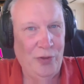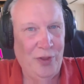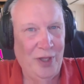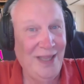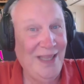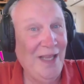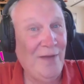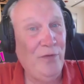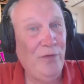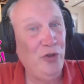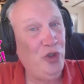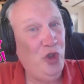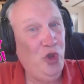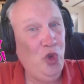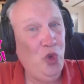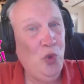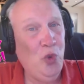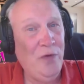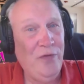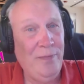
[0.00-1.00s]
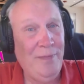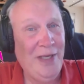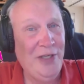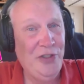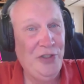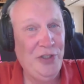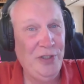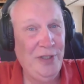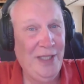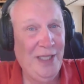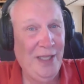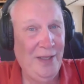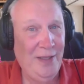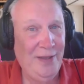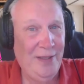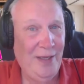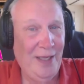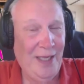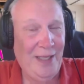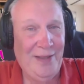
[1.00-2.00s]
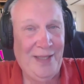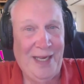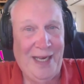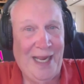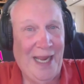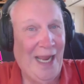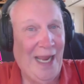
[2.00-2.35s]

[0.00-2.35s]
the level 2 information that